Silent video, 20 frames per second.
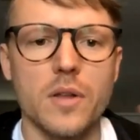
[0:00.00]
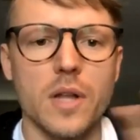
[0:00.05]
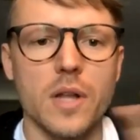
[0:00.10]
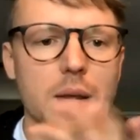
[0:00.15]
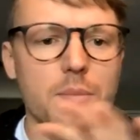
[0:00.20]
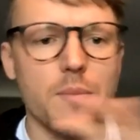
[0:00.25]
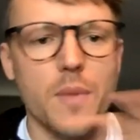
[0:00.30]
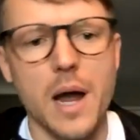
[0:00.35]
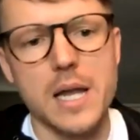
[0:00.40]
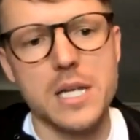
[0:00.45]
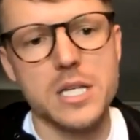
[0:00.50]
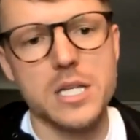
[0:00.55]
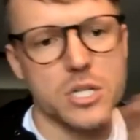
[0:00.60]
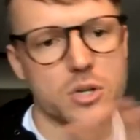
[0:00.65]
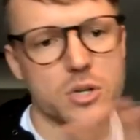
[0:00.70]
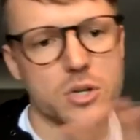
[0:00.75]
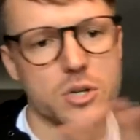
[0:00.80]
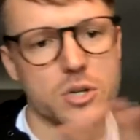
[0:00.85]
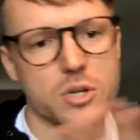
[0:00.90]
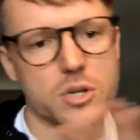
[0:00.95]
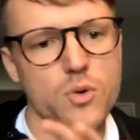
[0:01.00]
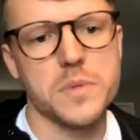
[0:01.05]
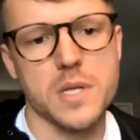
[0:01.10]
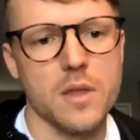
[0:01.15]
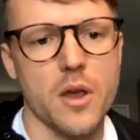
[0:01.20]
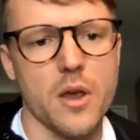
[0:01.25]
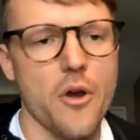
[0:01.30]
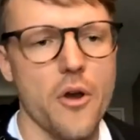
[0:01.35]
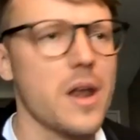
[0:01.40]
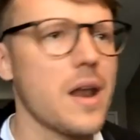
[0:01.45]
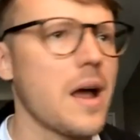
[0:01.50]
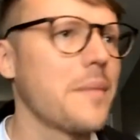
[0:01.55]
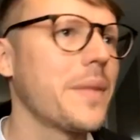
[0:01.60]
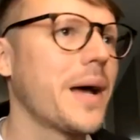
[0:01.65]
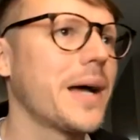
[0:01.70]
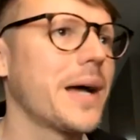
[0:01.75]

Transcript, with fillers: like, my scripting there.